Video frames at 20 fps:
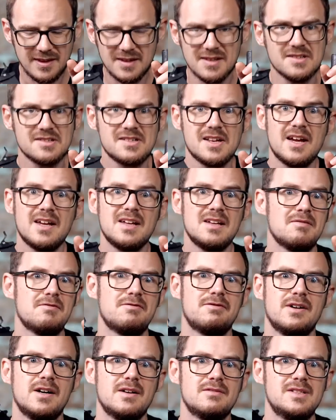say
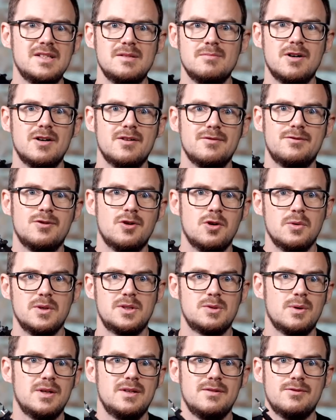5D Mark IV with
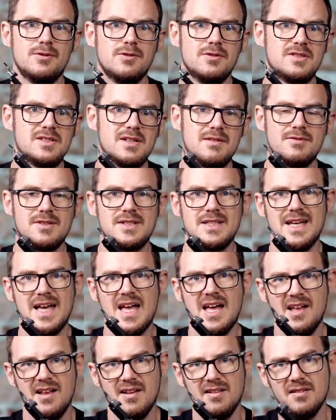
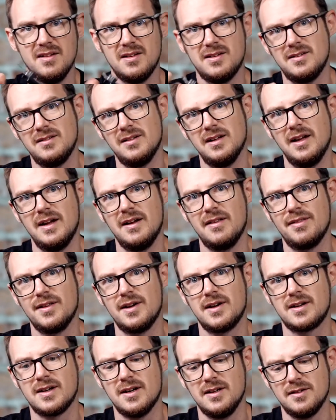2470L, like
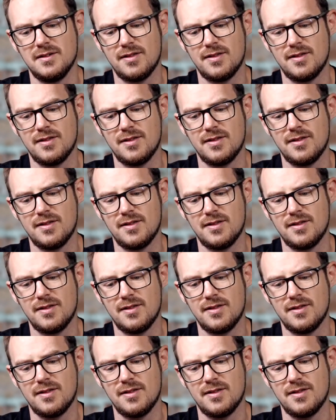that kind of